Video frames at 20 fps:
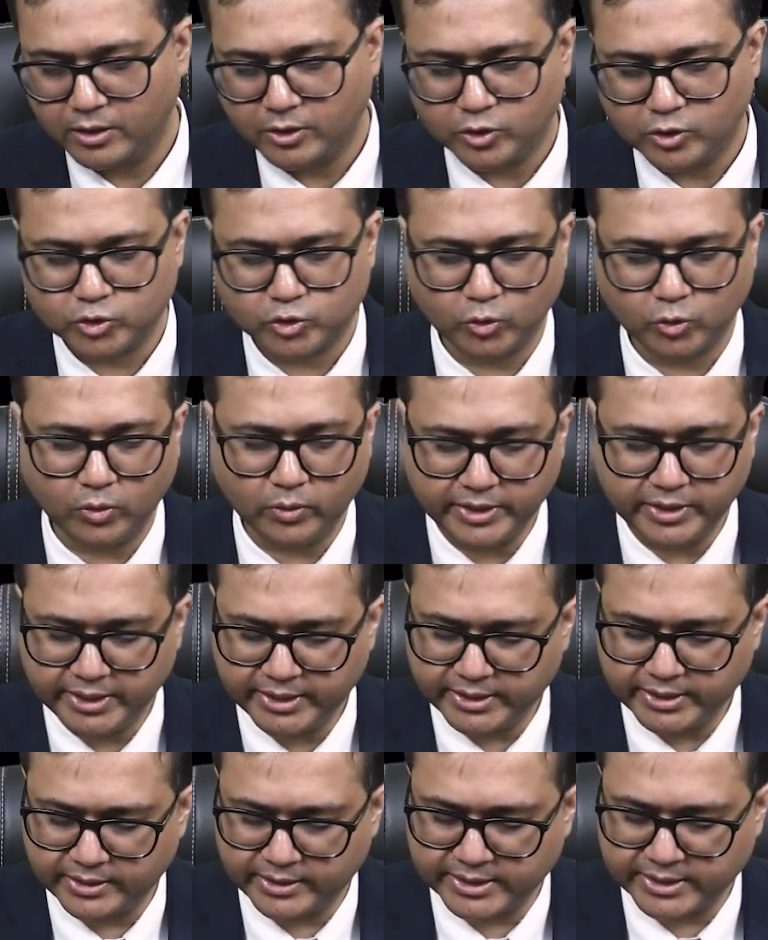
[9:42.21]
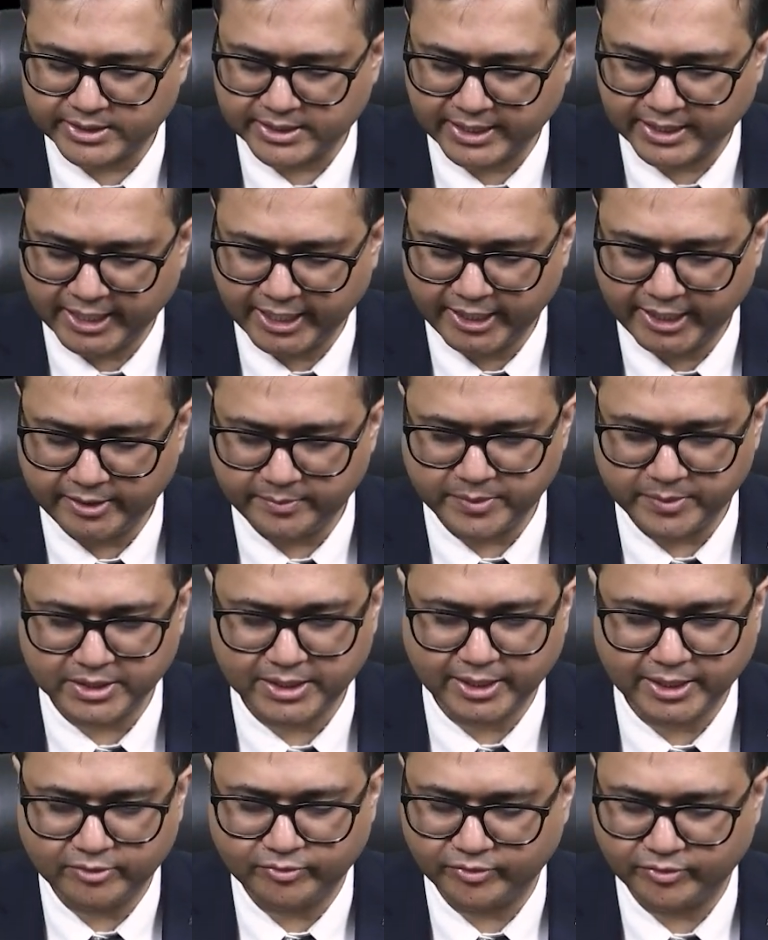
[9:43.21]
So he described
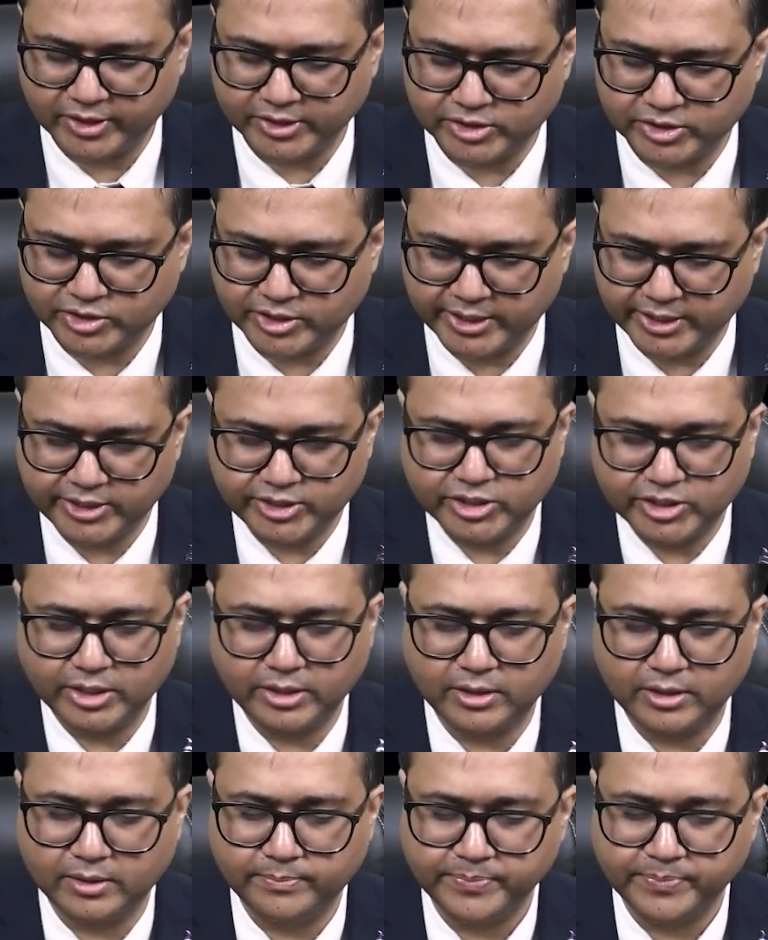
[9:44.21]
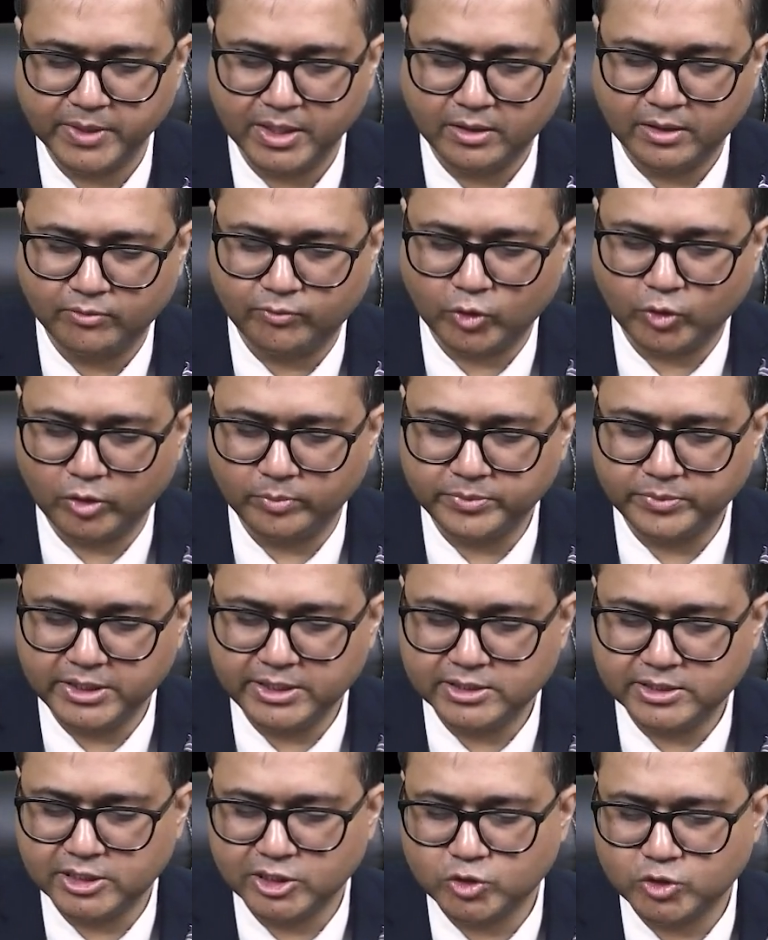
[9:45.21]
that frustration from
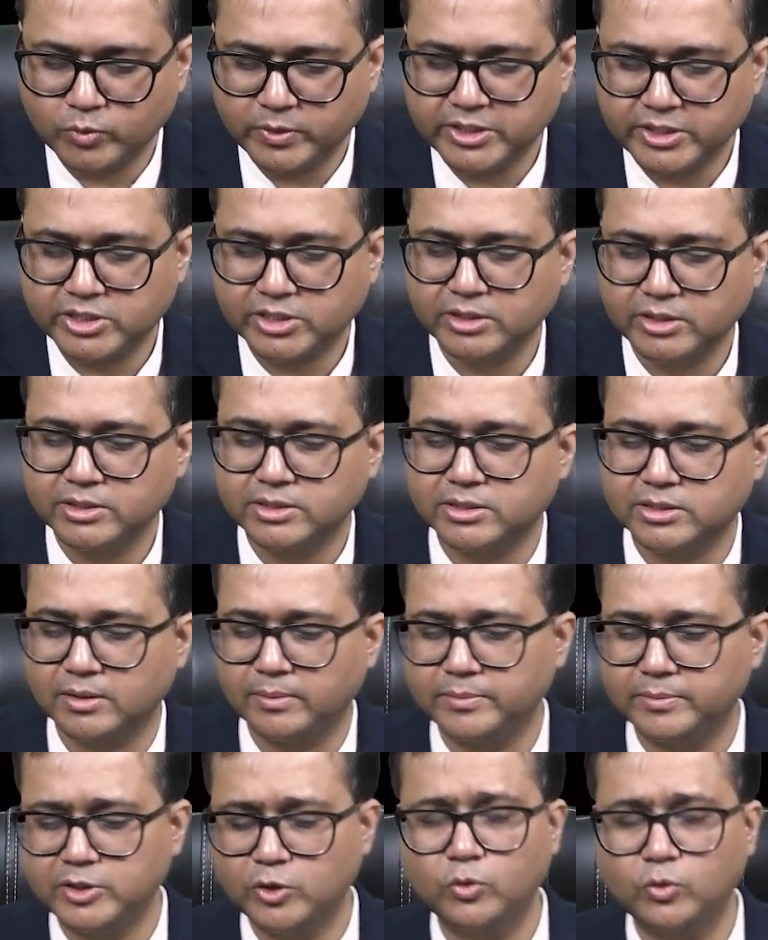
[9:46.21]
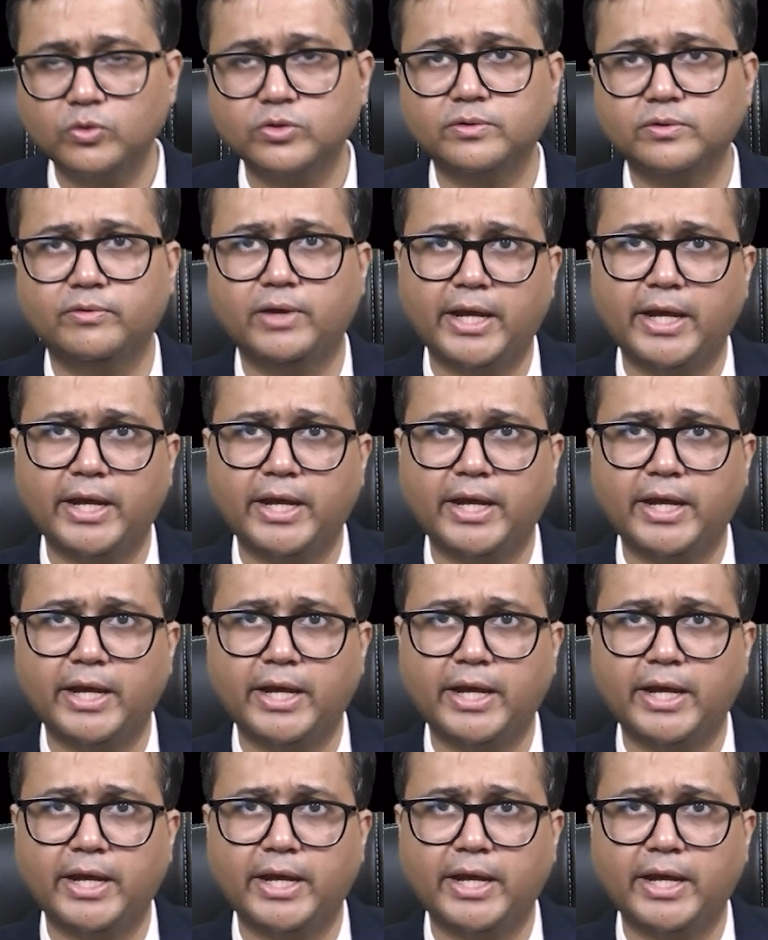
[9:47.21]
these situations, you know,